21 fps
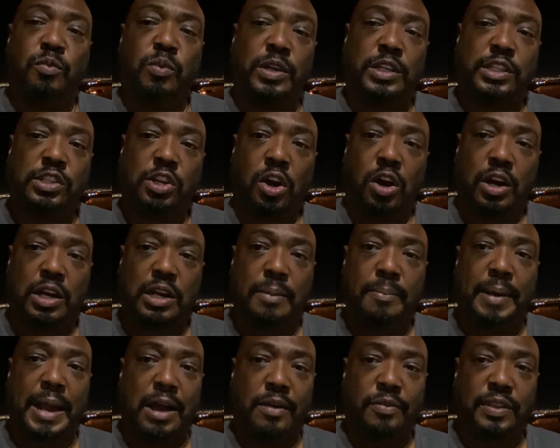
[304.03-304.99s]
we talk
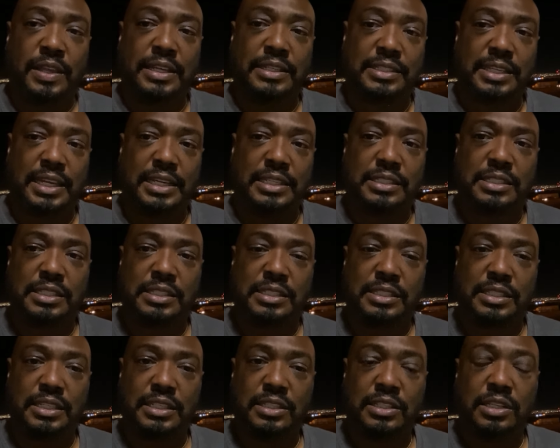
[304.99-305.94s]
about these
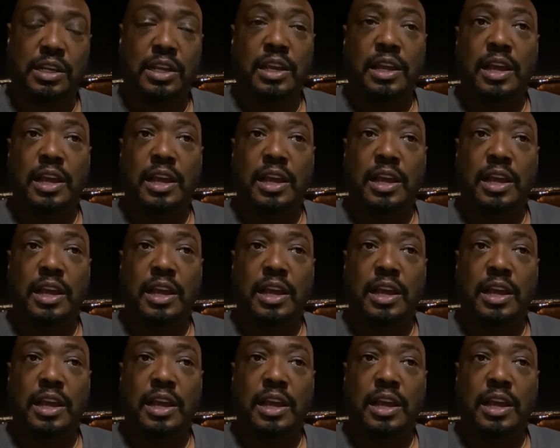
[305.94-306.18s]
instances,